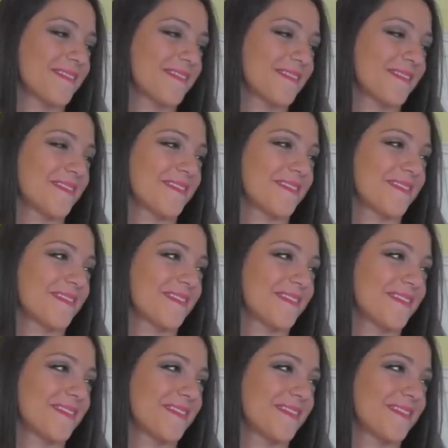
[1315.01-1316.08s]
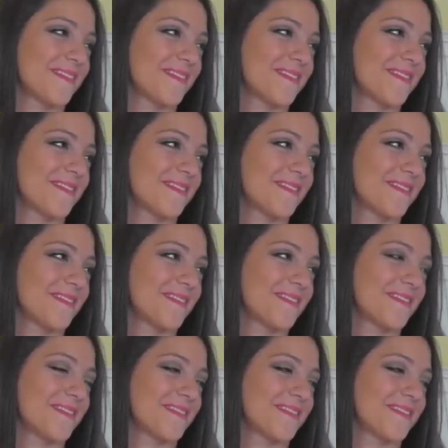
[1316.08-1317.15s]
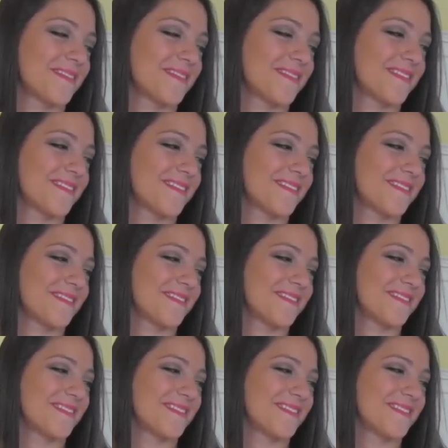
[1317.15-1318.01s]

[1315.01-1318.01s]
This person isn't speaking.